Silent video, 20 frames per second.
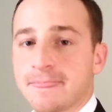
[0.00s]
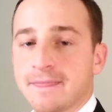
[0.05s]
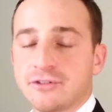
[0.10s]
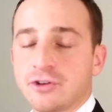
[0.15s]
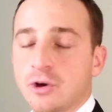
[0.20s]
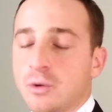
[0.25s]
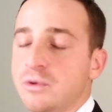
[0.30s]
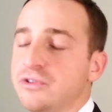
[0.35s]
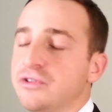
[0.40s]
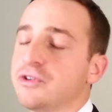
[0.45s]

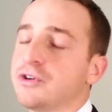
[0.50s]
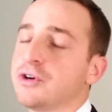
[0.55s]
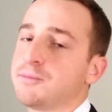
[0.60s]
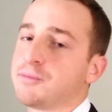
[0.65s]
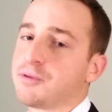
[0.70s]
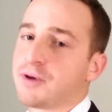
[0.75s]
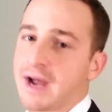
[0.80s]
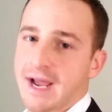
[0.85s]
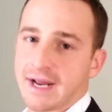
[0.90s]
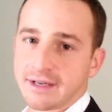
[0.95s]
It's always a
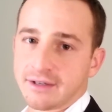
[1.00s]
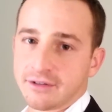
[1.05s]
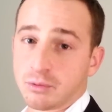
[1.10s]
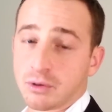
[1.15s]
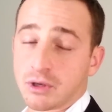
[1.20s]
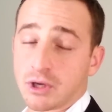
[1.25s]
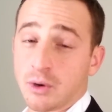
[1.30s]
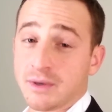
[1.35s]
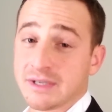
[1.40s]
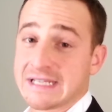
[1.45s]
good
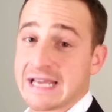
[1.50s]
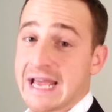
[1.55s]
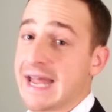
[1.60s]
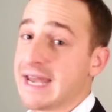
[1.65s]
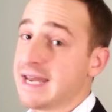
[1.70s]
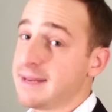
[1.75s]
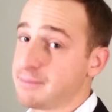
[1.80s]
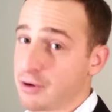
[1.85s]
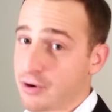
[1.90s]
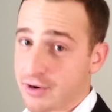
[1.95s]
practice when going
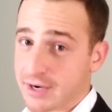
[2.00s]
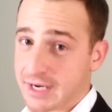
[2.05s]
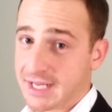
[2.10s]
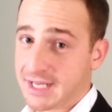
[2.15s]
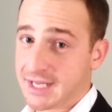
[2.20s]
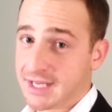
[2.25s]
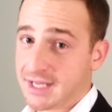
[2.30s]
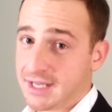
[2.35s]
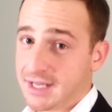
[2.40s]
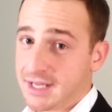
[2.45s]
to any
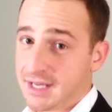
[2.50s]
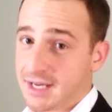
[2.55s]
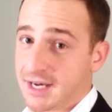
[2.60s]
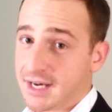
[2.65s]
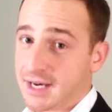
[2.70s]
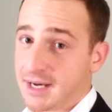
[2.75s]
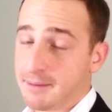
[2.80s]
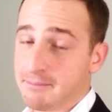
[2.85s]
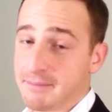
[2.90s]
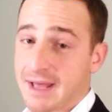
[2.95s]
party,
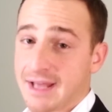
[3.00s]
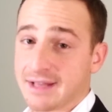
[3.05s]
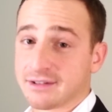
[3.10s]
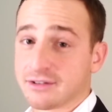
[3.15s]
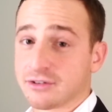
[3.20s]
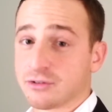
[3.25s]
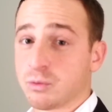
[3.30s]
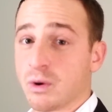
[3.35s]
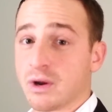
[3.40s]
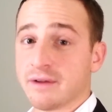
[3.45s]

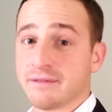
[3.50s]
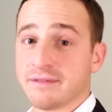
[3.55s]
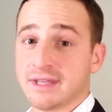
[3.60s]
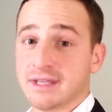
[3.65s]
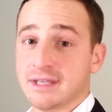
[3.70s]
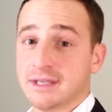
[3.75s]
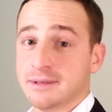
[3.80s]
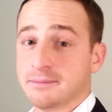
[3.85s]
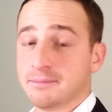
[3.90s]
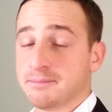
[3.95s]
as it's one of
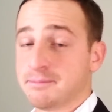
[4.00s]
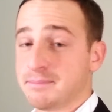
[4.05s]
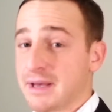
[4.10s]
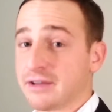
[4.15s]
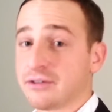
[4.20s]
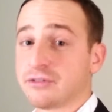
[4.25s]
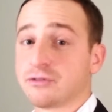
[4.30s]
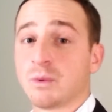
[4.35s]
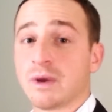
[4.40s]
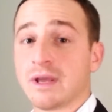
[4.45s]
the
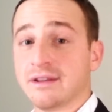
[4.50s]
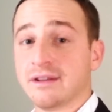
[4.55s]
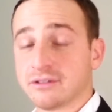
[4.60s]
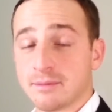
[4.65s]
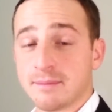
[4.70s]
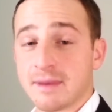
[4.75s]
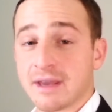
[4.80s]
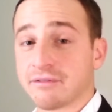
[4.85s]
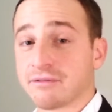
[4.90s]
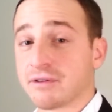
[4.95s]
best ways
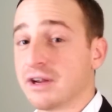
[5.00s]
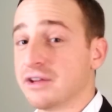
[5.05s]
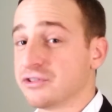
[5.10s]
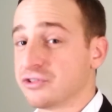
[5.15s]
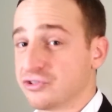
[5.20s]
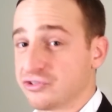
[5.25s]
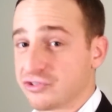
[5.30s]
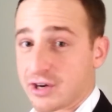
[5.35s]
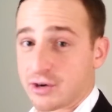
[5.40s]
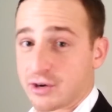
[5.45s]
to make
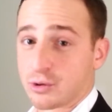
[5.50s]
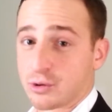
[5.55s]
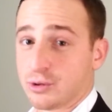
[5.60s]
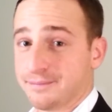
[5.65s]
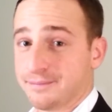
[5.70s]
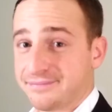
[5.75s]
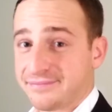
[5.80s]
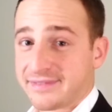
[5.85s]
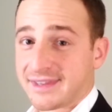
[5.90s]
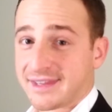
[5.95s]
friends in
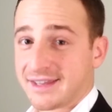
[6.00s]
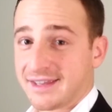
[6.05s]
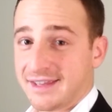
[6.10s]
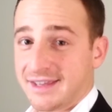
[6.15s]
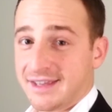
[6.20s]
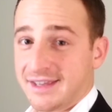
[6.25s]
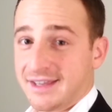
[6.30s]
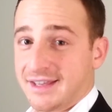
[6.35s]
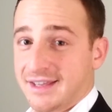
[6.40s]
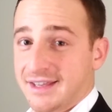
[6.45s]
general.
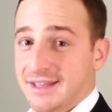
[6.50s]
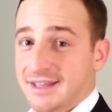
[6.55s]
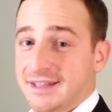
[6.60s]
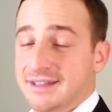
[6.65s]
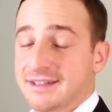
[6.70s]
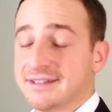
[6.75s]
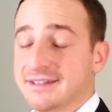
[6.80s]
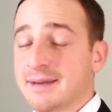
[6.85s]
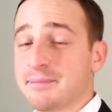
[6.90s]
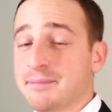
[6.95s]

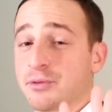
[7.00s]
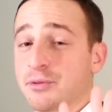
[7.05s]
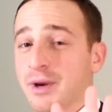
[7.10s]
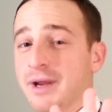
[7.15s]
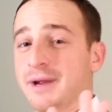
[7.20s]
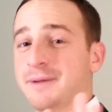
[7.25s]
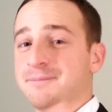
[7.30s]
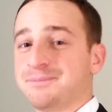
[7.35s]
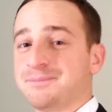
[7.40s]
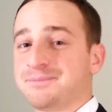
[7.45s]
Step
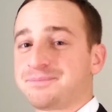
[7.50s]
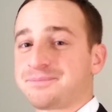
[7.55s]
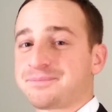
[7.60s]
3.